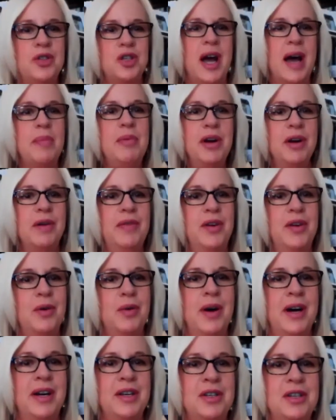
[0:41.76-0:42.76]
job interview
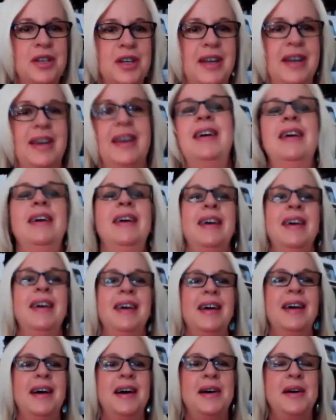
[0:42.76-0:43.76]
question.
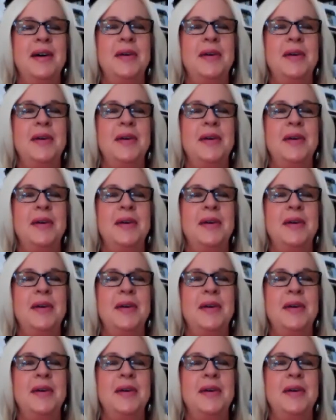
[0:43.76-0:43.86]
um,